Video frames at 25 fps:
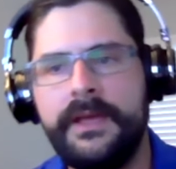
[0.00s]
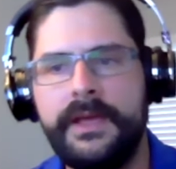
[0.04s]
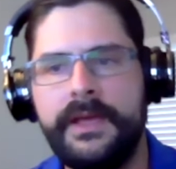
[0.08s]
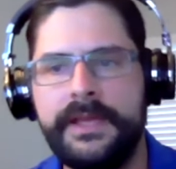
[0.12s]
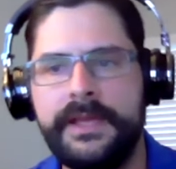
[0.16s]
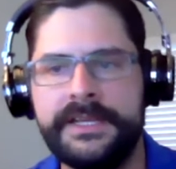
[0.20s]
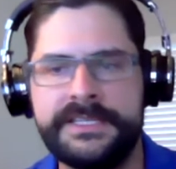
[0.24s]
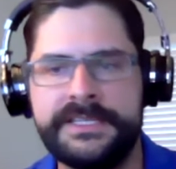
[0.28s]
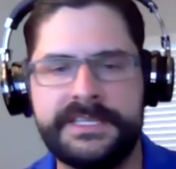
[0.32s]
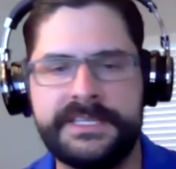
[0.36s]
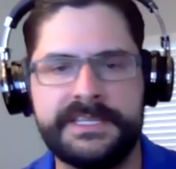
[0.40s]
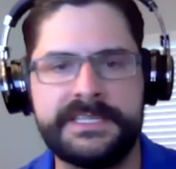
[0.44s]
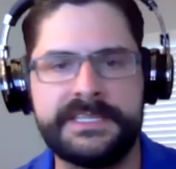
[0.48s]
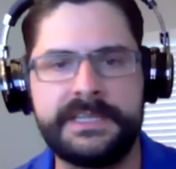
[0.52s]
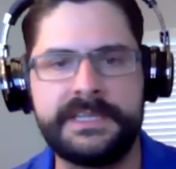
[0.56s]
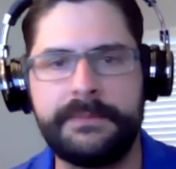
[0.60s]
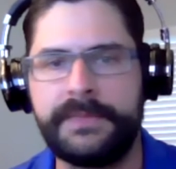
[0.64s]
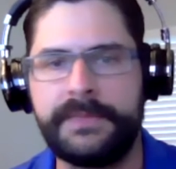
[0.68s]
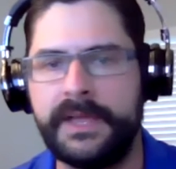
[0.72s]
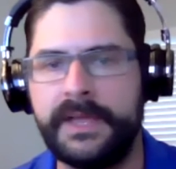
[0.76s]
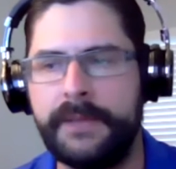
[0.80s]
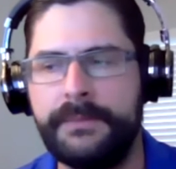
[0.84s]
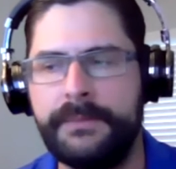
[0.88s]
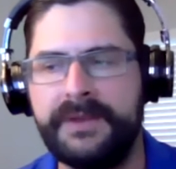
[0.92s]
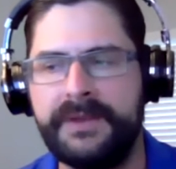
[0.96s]
Is this
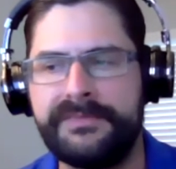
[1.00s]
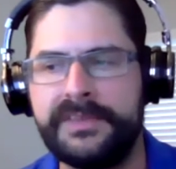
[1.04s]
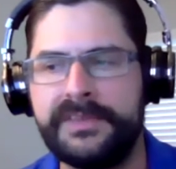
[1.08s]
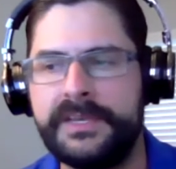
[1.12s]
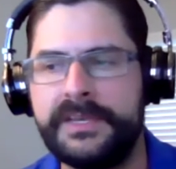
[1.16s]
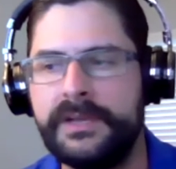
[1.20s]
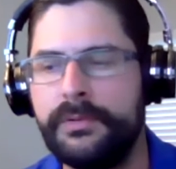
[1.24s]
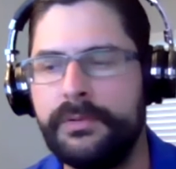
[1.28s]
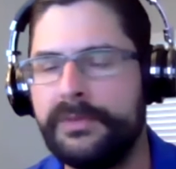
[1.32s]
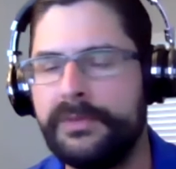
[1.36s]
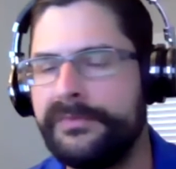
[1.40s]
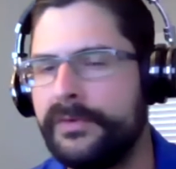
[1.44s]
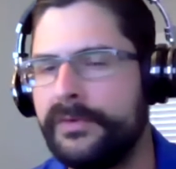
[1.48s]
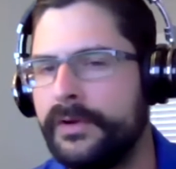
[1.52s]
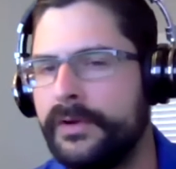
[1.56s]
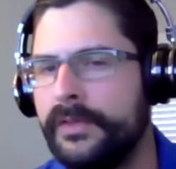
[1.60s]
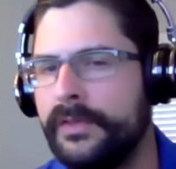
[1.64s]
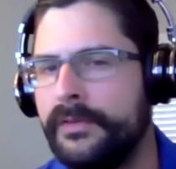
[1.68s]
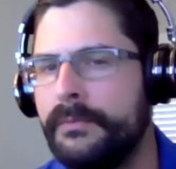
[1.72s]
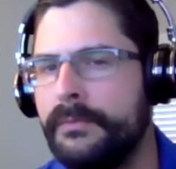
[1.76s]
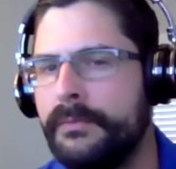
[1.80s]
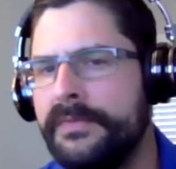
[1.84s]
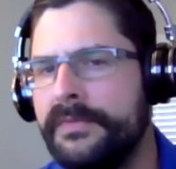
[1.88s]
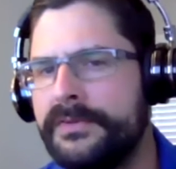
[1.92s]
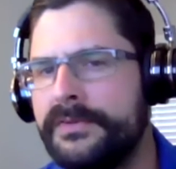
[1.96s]
something I'm gonna have to deal with for another
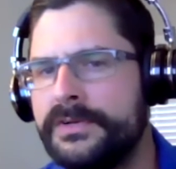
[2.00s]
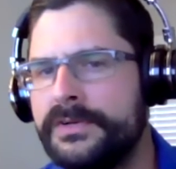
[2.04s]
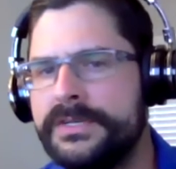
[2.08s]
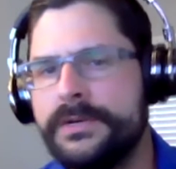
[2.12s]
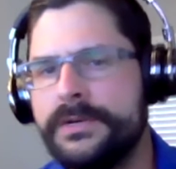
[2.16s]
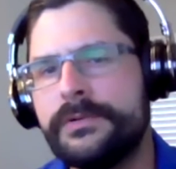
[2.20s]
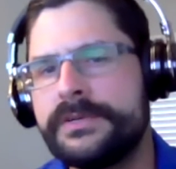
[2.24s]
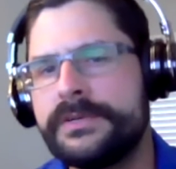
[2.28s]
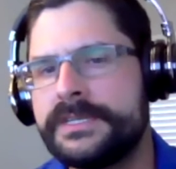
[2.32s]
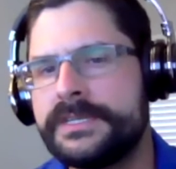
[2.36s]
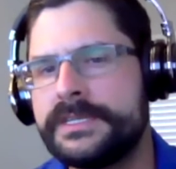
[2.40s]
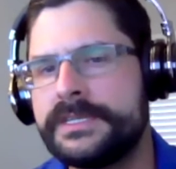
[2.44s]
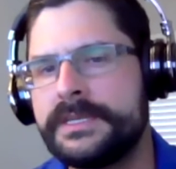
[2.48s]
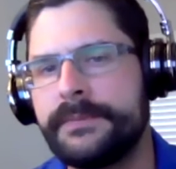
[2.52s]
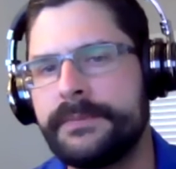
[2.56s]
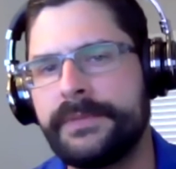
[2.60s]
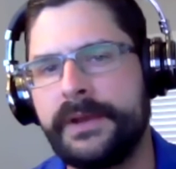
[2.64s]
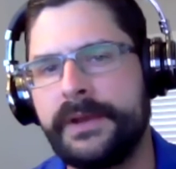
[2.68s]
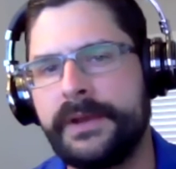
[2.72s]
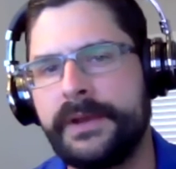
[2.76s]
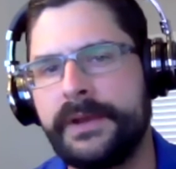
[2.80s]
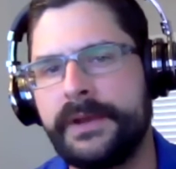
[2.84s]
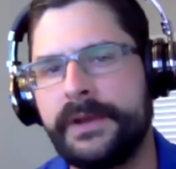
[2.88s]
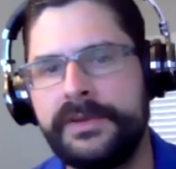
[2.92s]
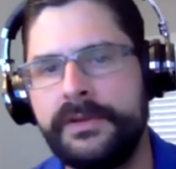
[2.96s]
month or two, or is it something
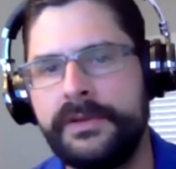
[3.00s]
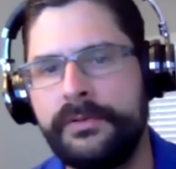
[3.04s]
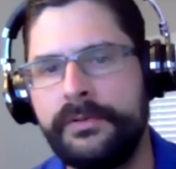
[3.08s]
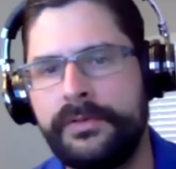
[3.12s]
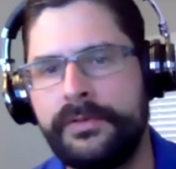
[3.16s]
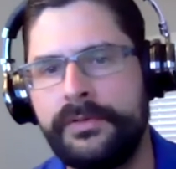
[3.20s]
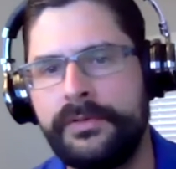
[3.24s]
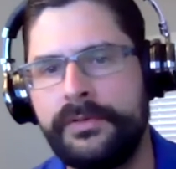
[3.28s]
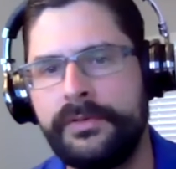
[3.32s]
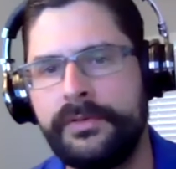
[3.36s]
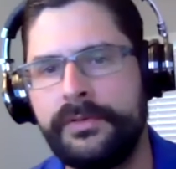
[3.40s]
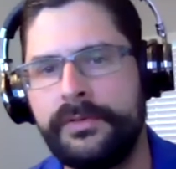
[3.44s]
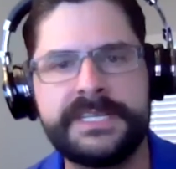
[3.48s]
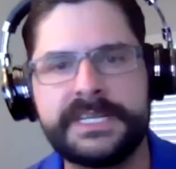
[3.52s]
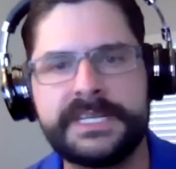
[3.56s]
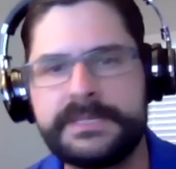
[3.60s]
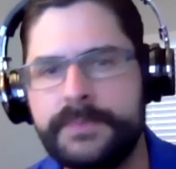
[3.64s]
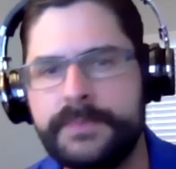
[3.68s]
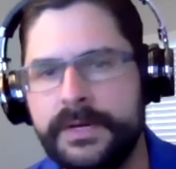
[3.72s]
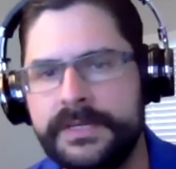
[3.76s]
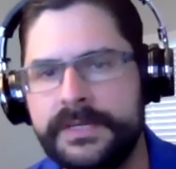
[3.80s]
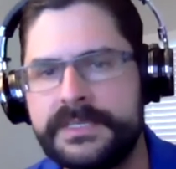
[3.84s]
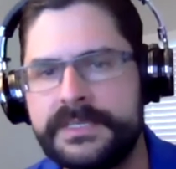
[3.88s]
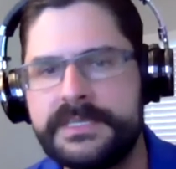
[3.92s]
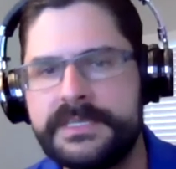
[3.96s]
I have to deal with another 6
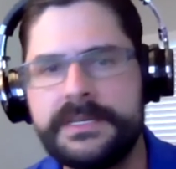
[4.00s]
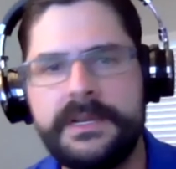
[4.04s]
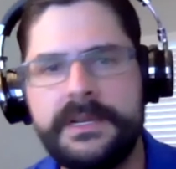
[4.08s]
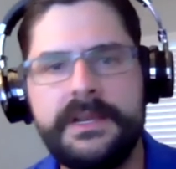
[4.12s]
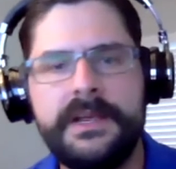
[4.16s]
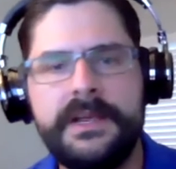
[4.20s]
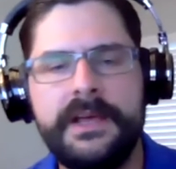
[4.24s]
months?